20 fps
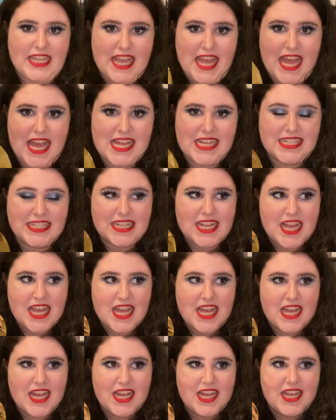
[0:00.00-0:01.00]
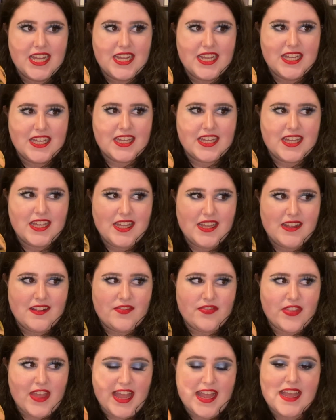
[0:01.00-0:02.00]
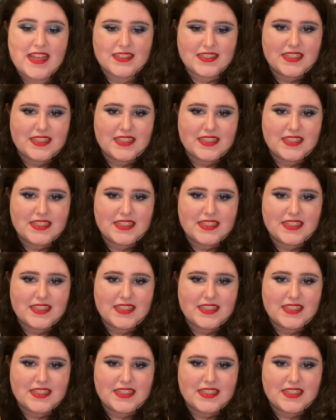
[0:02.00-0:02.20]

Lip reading: and I